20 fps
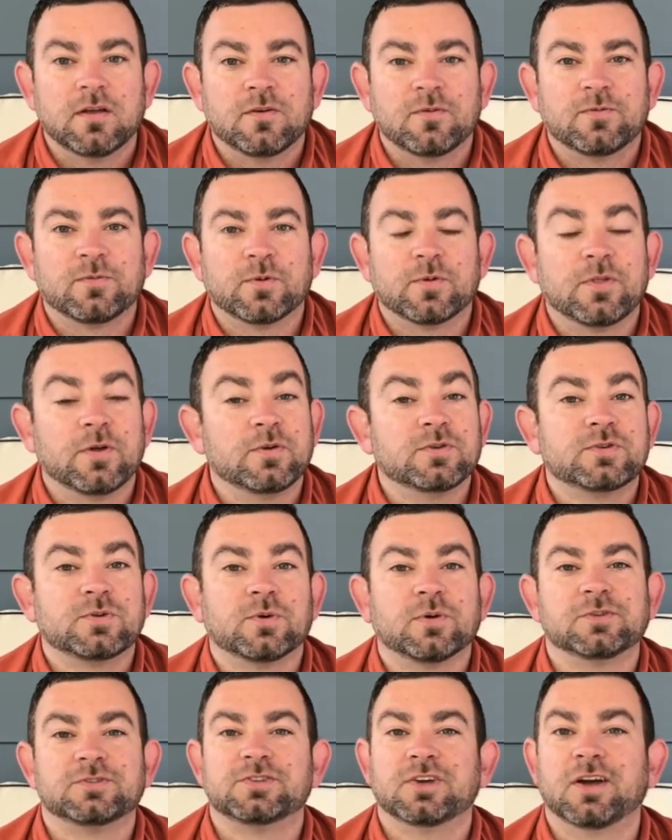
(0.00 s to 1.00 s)
for those who
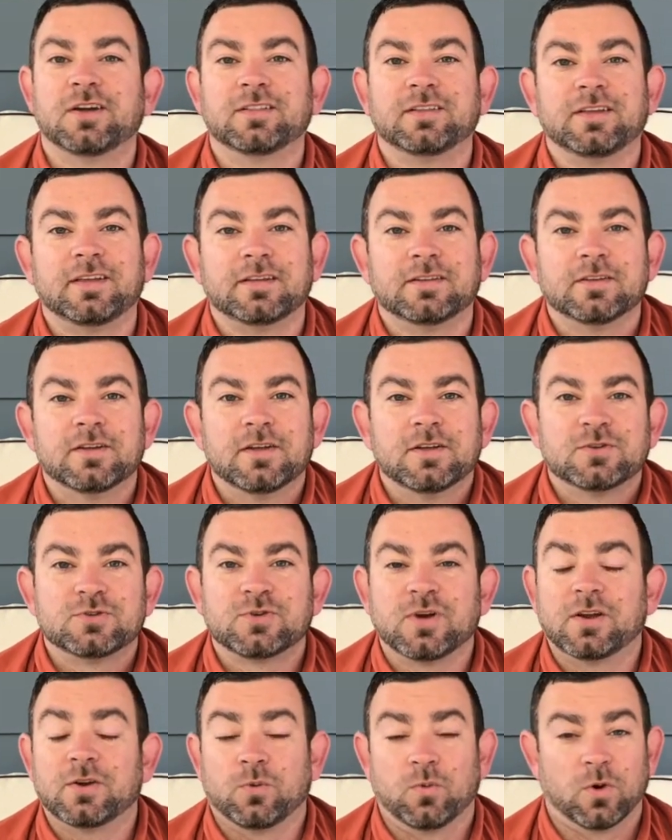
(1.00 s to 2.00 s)
are juggling,
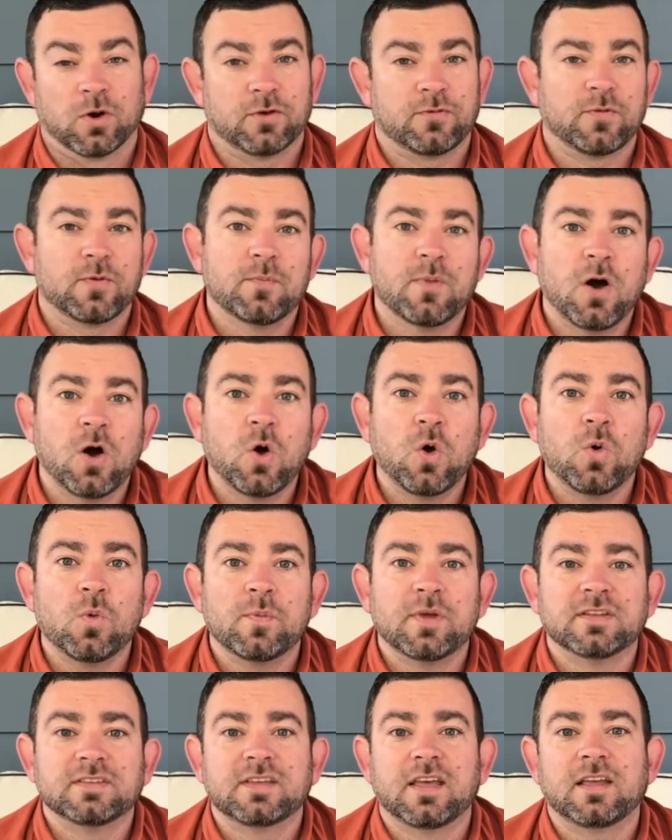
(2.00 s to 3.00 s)
trying to work from
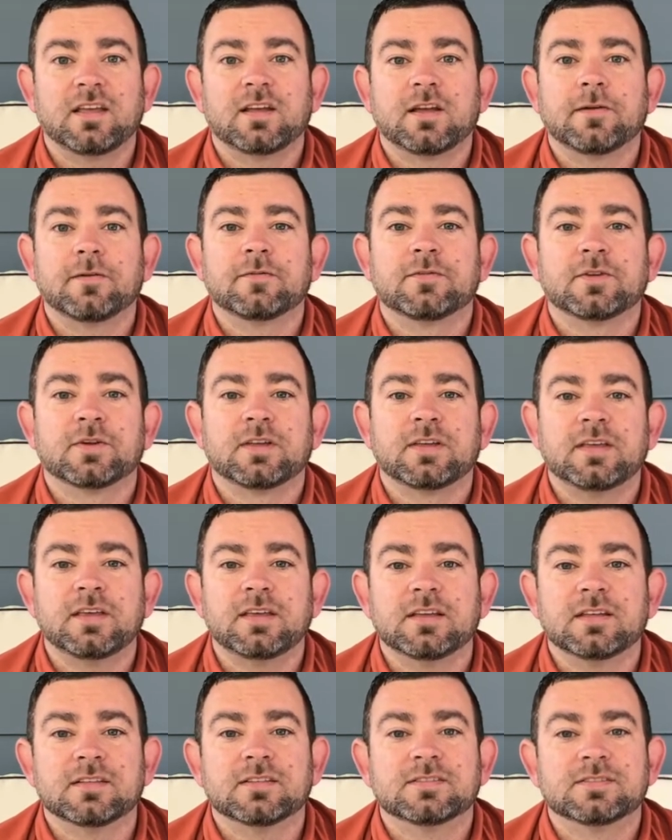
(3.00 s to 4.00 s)
home and take care of their
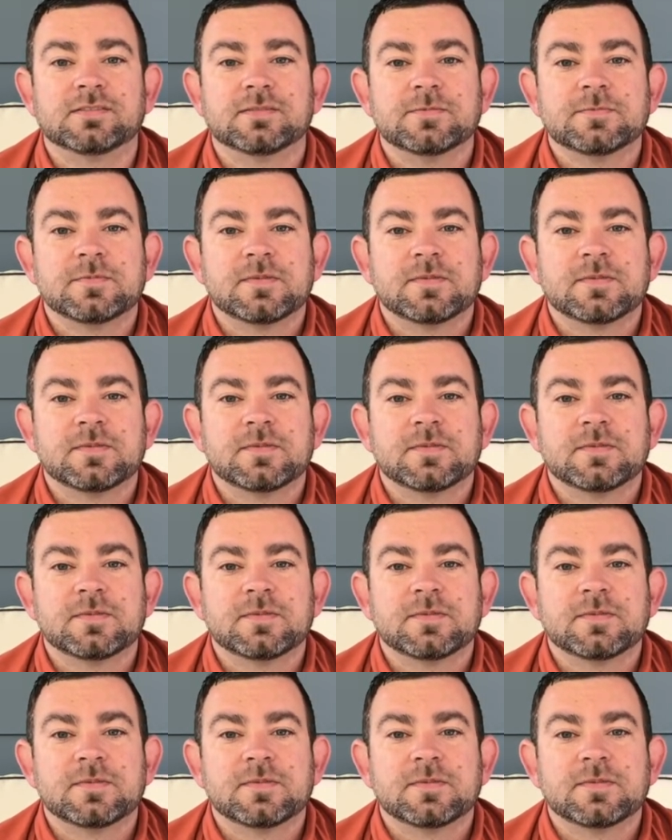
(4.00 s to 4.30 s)
kids.